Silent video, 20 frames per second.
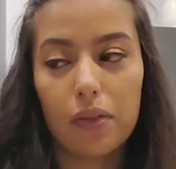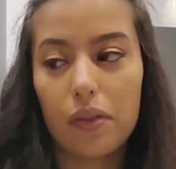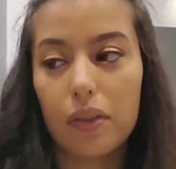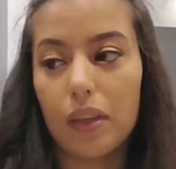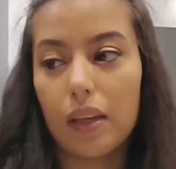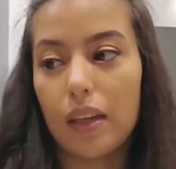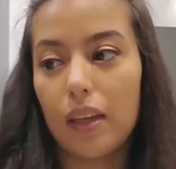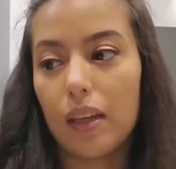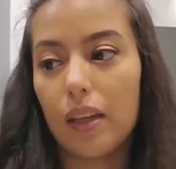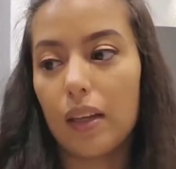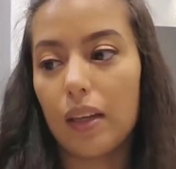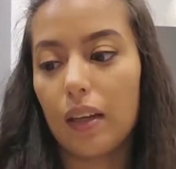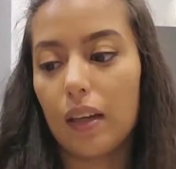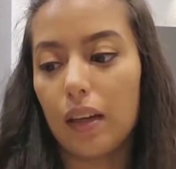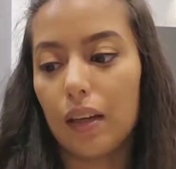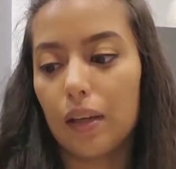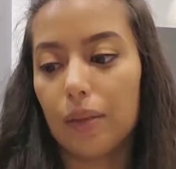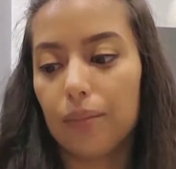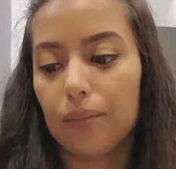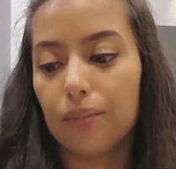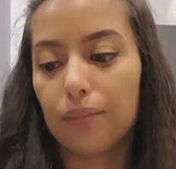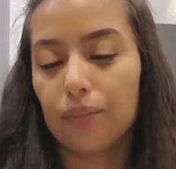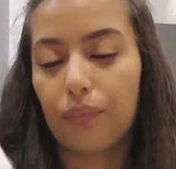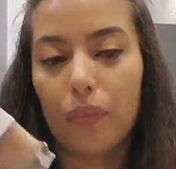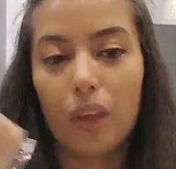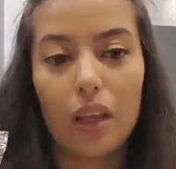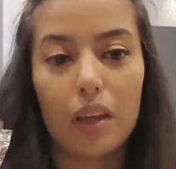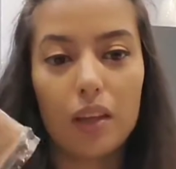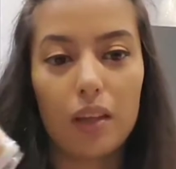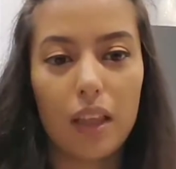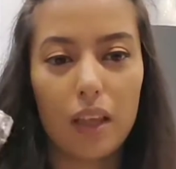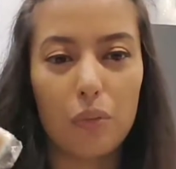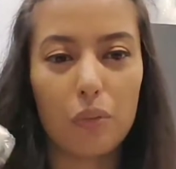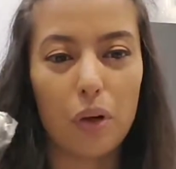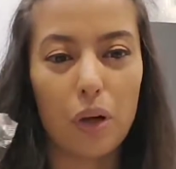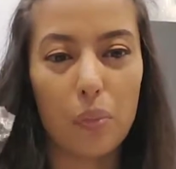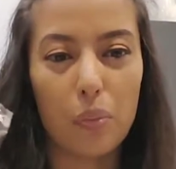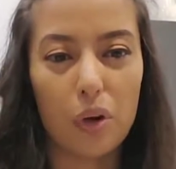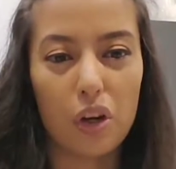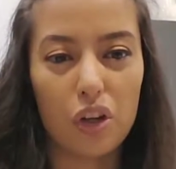the, um, like
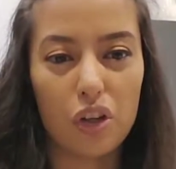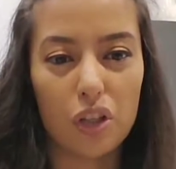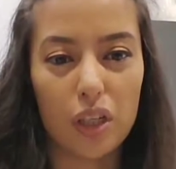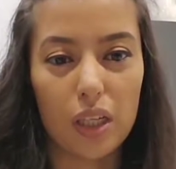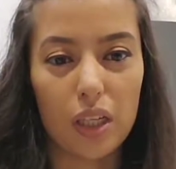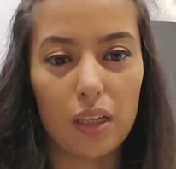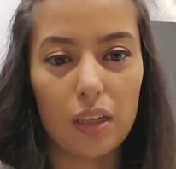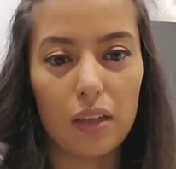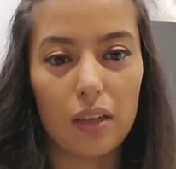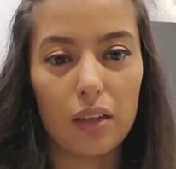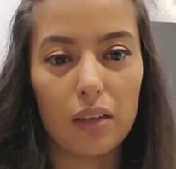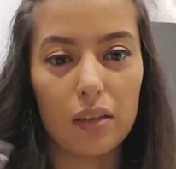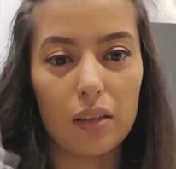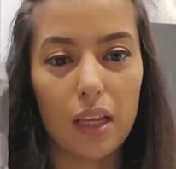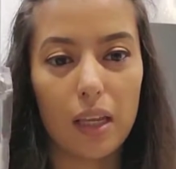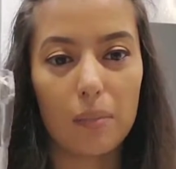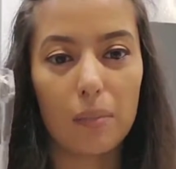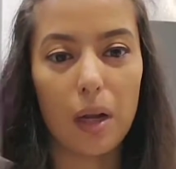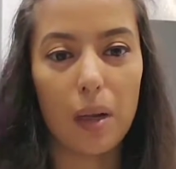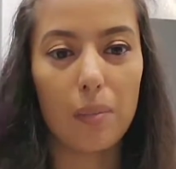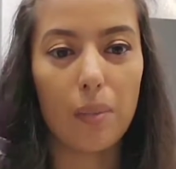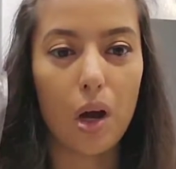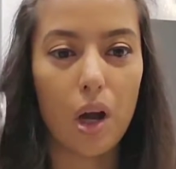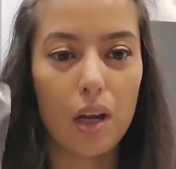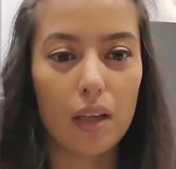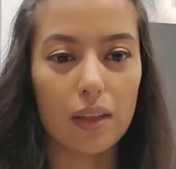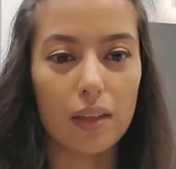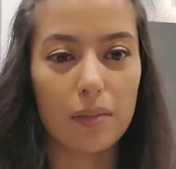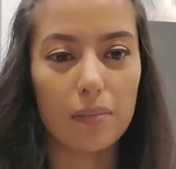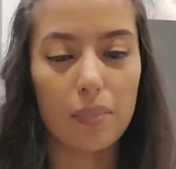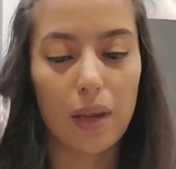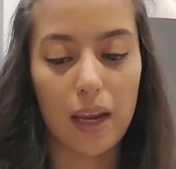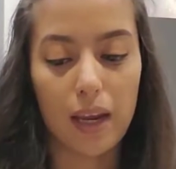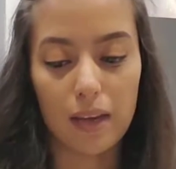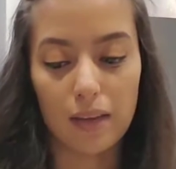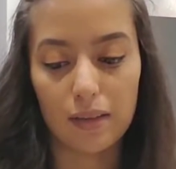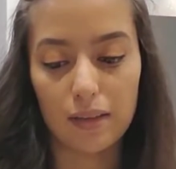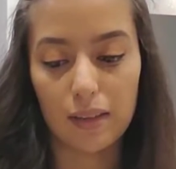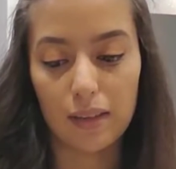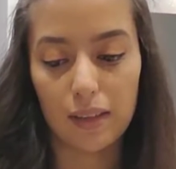when I'm washing like my pots and
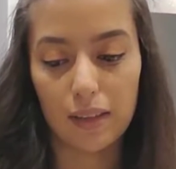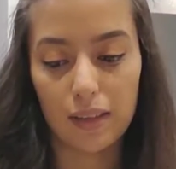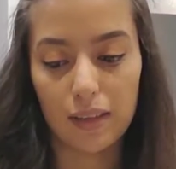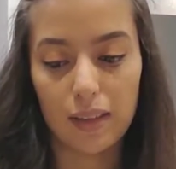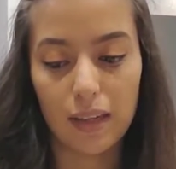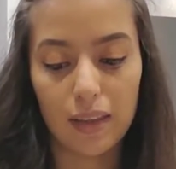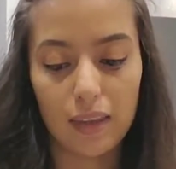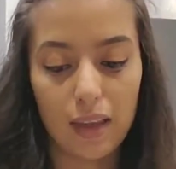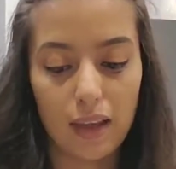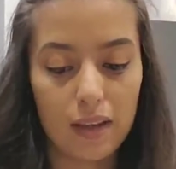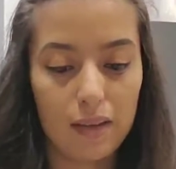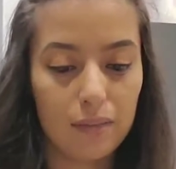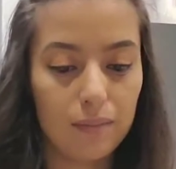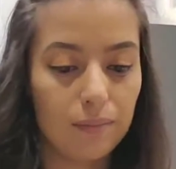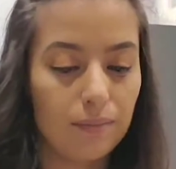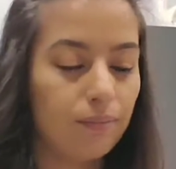pans and things like that.